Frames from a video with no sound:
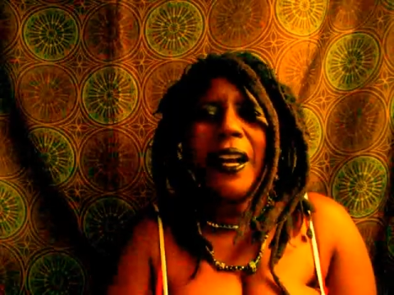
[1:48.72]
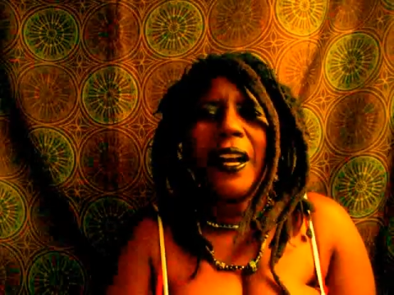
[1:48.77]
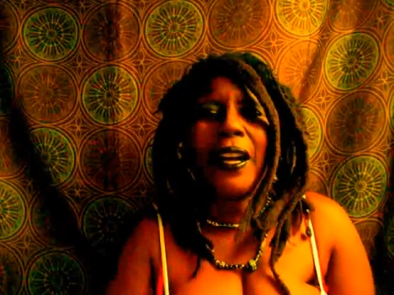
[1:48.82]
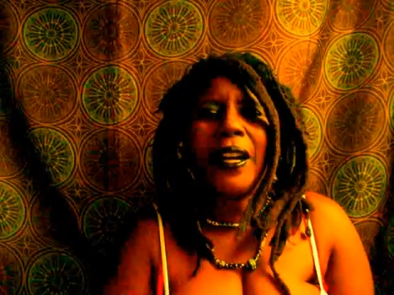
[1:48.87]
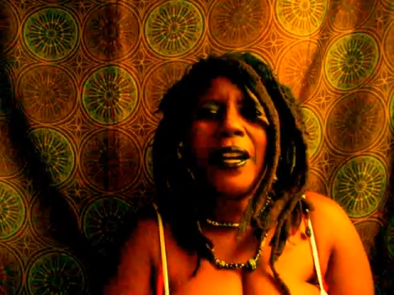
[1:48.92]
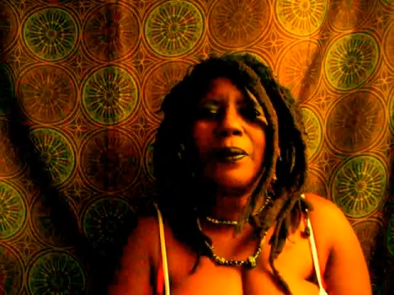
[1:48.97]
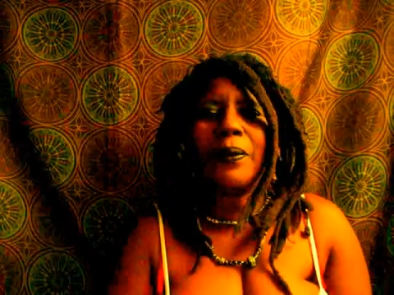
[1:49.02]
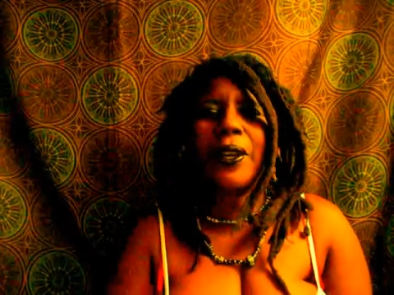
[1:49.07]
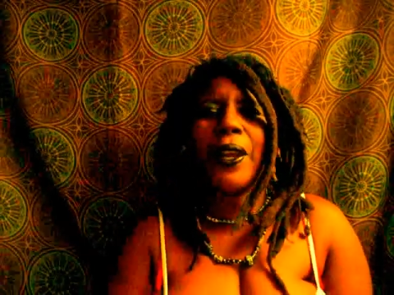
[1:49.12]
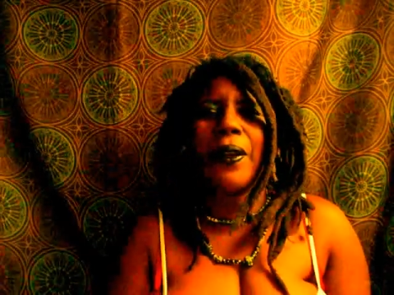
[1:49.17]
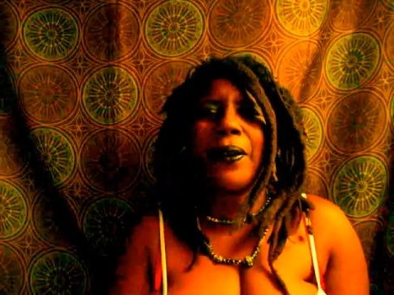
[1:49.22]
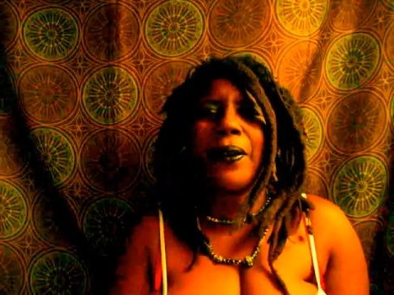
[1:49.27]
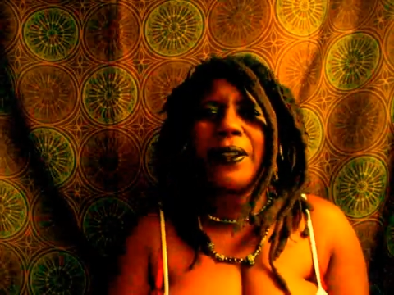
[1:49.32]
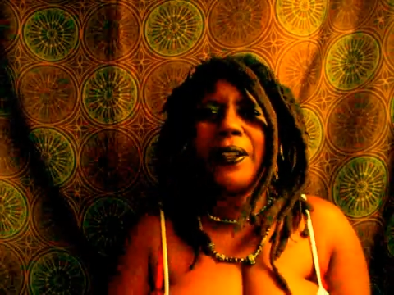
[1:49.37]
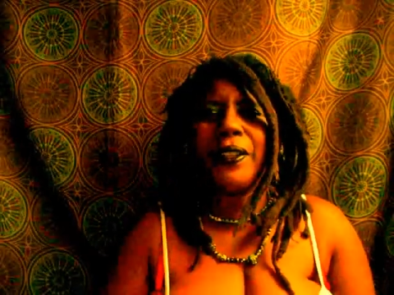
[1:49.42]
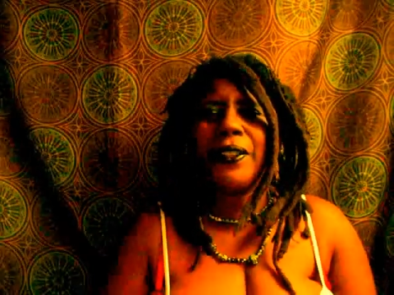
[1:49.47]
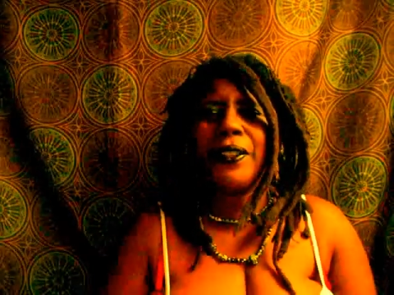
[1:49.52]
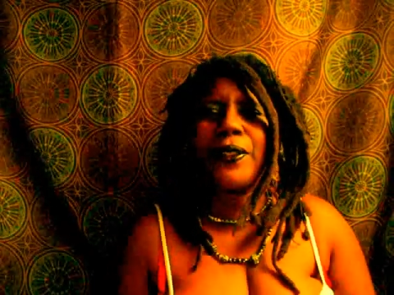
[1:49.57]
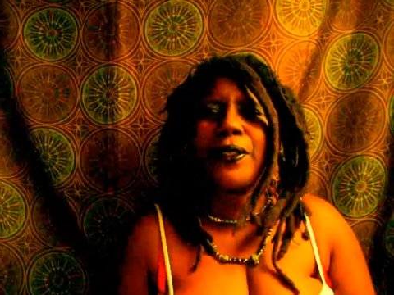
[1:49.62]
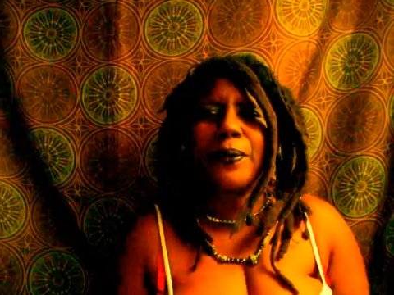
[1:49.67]
Um, carried
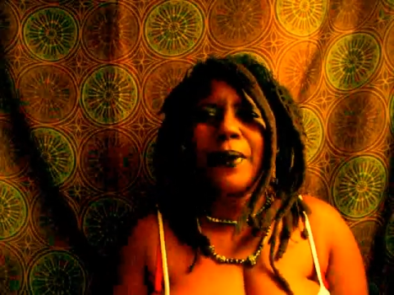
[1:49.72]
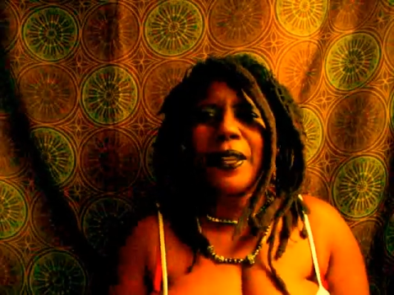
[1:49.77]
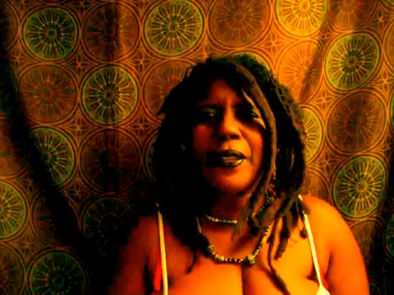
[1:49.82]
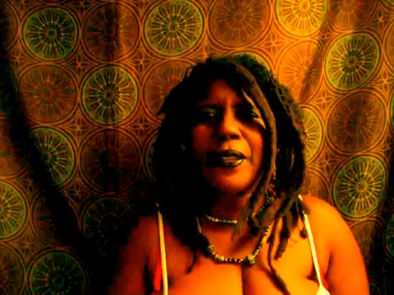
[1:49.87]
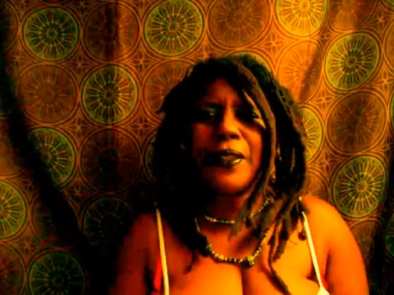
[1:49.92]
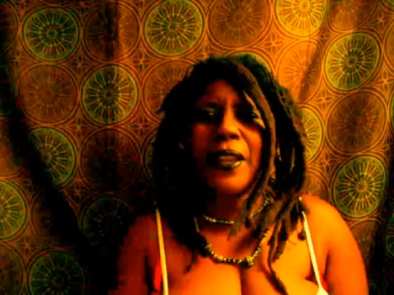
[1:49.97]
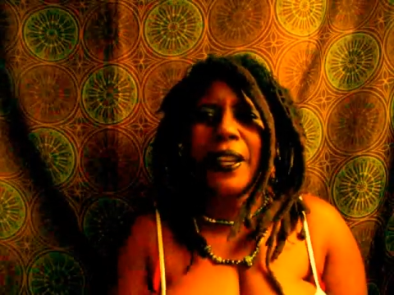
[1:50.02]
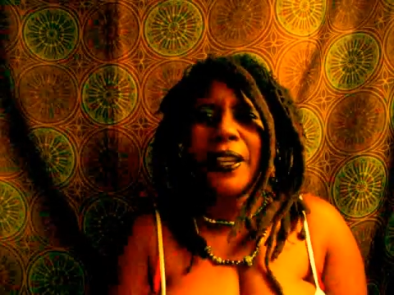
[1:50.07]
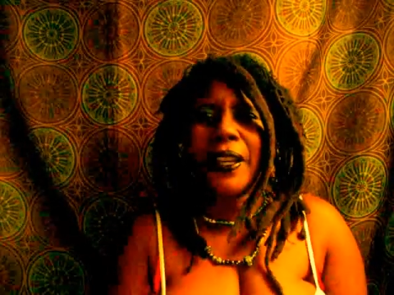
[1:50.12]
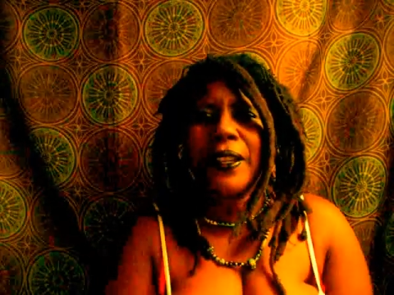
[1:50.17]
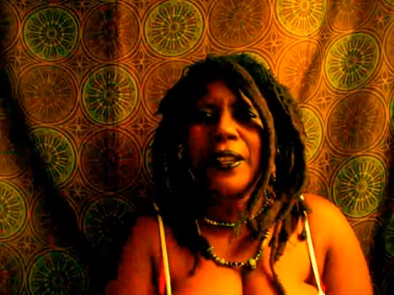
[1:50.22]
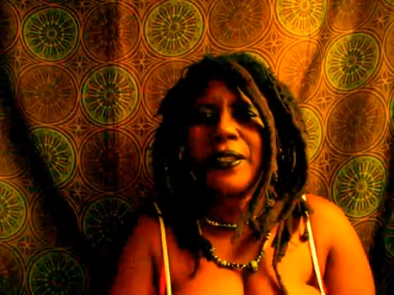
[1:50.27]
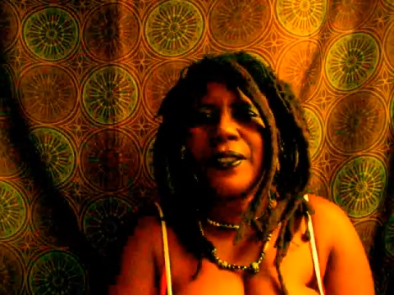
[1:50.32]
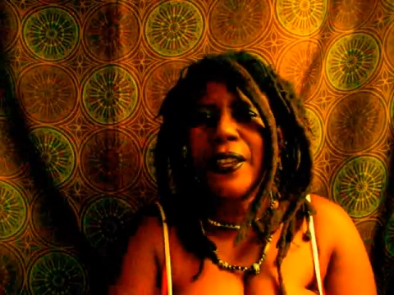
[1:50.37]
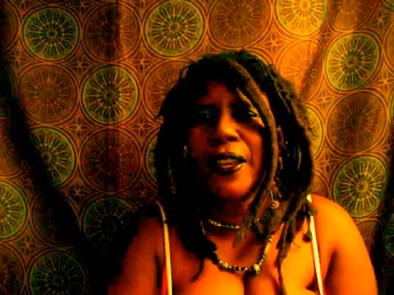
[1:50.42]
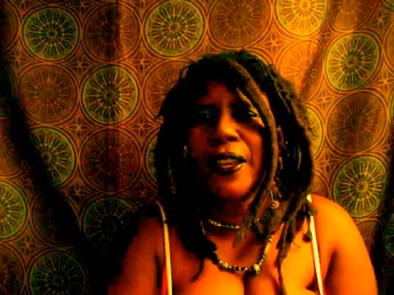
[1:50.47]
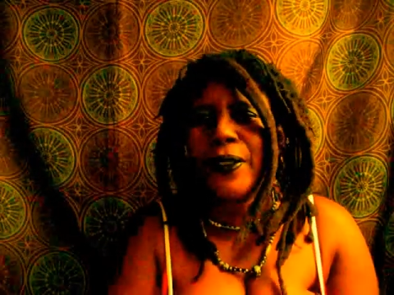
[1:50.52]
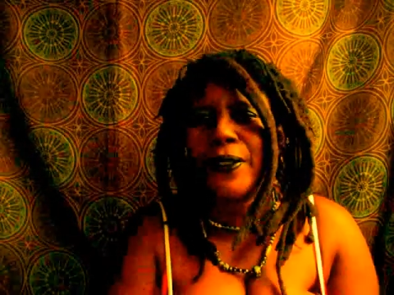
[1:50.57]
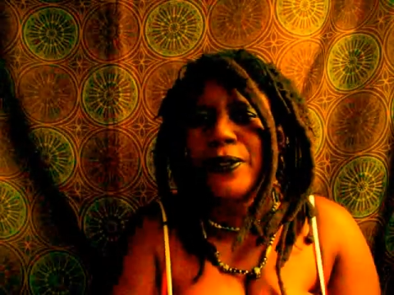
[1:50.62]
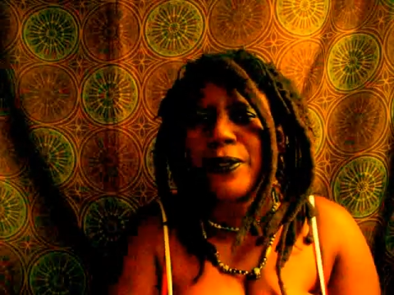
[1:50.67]
into my second
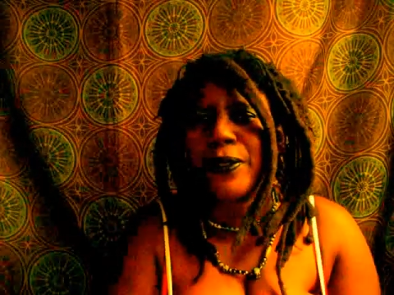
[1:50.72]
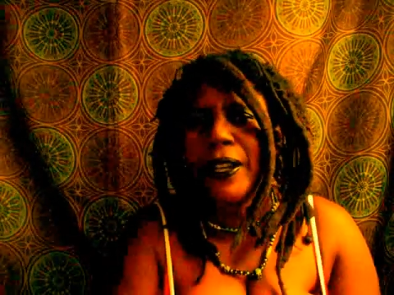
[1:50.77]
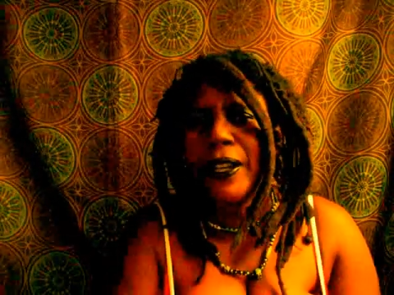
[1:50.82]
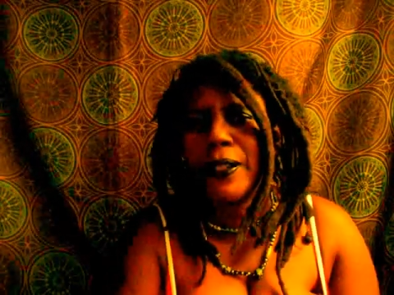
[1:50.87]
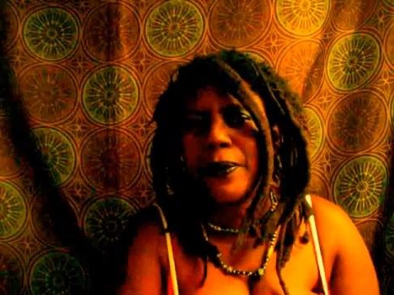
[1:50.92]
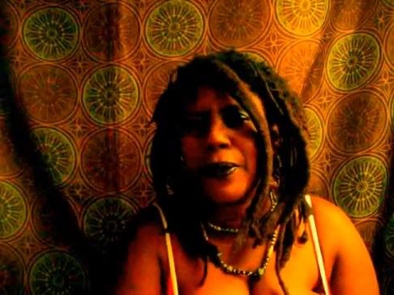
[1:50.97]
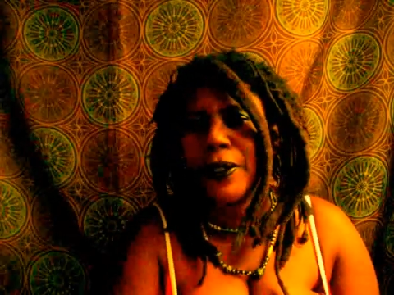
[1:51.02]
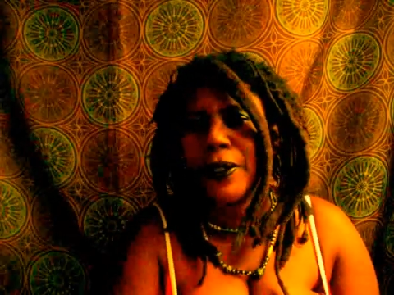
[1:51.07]
set of dreads,